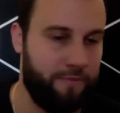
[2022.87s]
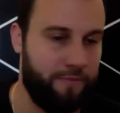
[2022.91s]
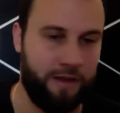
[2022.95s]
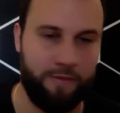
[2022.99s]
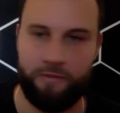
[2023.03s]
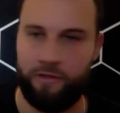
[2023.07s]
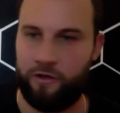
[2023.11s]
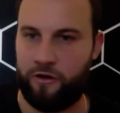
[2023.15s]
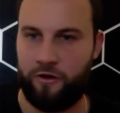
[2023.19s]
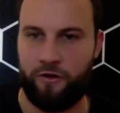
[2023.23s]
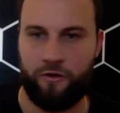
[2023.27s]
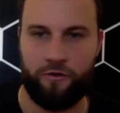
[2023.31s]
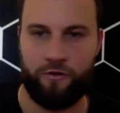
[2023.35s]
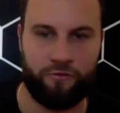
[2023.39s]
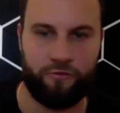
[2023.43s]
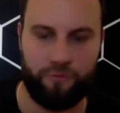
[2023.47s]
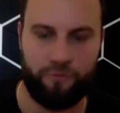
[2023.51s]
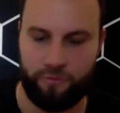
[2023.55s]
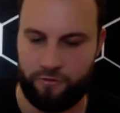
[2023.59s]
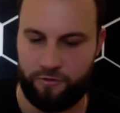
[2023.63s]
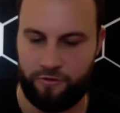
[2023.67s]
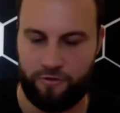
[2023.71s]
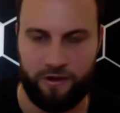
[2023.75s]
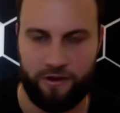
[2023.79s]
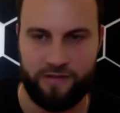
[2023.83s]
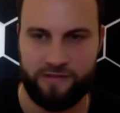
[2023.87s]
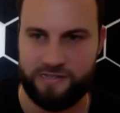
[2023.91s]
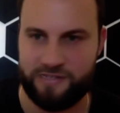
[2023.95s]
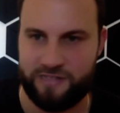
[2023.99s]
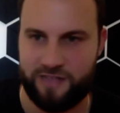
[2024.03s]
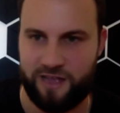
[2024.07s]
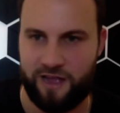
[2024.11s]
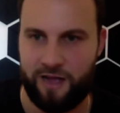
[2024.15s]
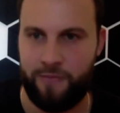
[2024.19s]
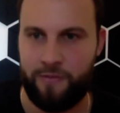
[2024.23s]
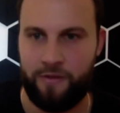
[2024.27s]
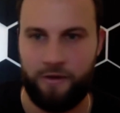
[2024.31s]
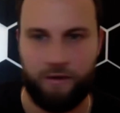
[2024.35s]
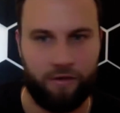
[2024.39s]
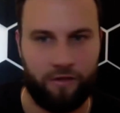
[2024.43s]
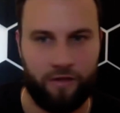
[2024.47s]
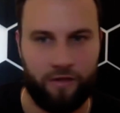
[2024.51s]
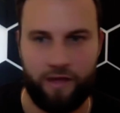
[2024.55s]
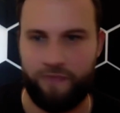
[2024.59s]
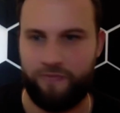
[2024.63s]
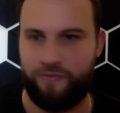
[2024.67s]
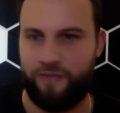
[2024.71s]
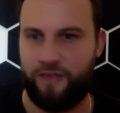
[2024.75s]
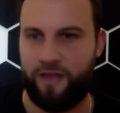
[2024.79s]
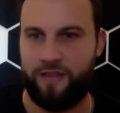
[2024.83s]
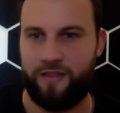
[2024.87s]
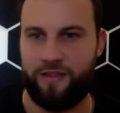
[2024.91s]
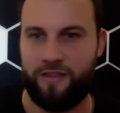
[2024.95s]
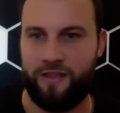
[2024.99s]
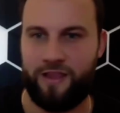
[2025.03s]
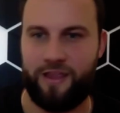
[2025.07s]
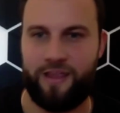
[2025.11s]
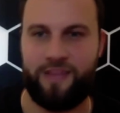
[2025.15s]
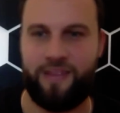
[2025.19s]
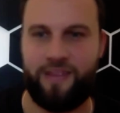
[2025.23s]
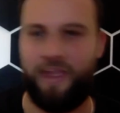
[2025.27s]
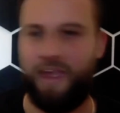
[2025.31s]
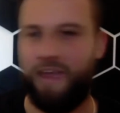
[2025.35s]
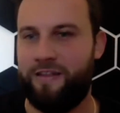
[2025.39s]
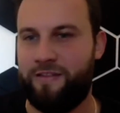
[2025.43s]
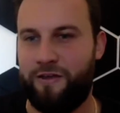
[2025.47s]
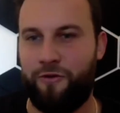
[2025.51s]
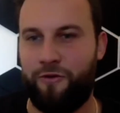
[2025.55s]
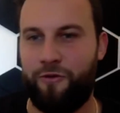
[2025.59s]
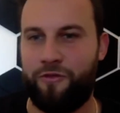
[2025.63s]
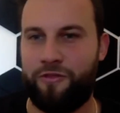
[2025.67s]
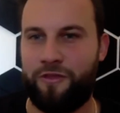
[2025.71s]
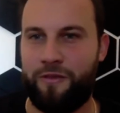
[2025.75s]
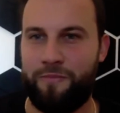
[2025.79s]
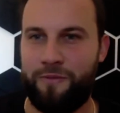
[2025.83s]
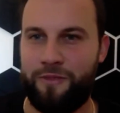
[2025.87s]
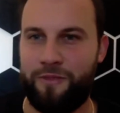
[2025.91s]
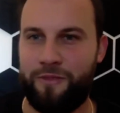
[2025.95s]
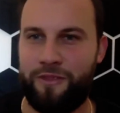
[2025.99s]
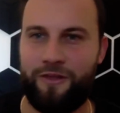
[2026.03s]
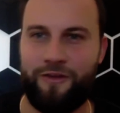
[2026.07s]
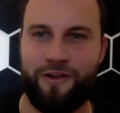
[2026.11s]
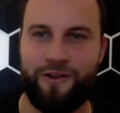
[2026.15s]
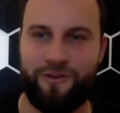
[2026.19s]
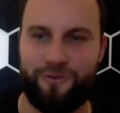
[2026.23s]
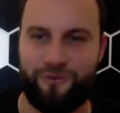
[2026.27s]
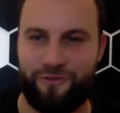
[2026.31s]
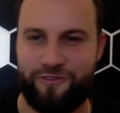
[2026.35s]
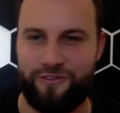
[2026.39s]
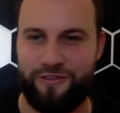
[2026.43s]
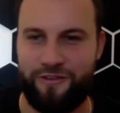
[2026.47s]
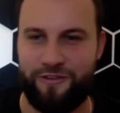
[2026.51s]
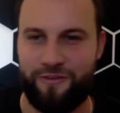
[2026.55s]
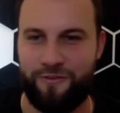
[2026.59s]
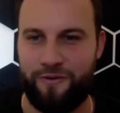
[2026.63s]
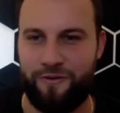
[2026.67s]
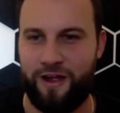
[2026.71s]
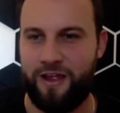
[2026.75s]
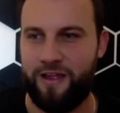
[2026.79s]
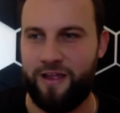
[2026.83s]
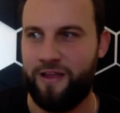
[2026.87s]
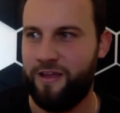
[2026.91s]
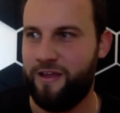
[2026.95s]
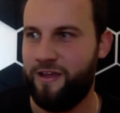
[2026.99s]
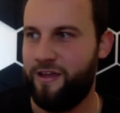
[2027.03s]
Maybe they're going through a crazy time in their life that they can't deal with it, but they're interested, right?